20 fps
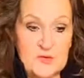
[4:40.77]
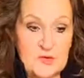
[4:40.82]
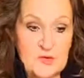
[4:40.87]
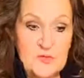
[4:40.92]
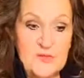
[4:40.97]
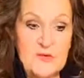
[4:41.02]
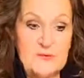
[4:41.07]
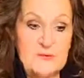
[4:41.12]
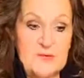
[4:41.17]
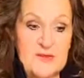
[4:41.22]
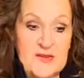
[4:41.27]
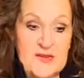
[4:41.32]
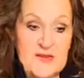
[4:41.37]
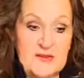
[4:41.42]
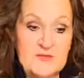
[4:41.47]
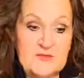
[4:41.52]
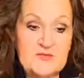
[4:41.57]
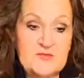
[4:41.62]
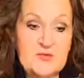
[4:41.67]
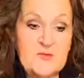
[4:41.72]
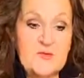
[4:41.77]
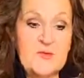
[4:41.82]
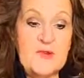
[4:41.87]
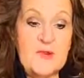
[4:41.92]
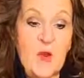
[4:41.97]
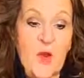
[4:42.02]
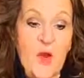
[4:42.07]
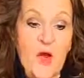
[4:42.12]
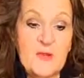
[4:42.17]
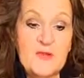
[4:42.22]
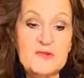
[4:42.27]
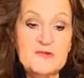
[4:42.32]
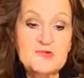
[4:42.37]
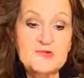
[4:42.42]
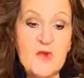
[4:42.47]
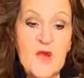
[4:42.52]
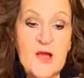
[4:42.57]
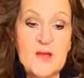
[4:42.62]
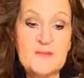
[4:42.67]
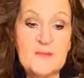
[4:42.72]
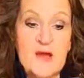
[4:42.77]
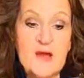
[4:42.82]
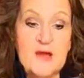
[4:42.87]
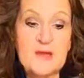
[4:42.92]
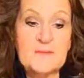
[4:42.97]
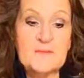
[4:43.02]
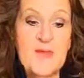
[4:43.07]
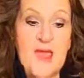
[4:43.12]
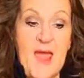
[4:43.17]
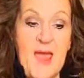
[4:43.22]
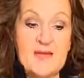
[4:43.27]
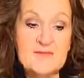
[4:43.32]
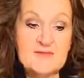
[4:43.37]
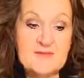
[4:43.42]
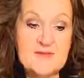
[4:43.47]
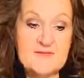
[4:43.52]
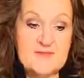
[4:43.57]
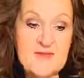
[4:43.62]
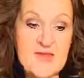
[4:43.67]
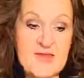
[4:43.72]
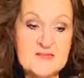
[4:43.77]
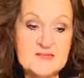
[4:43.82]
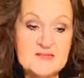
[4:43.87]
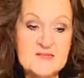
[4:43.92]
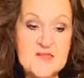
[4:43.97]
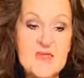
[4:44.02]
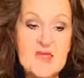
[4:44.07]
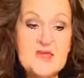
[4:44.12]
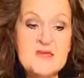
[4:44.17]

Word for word: human beings to recall and draw upon past events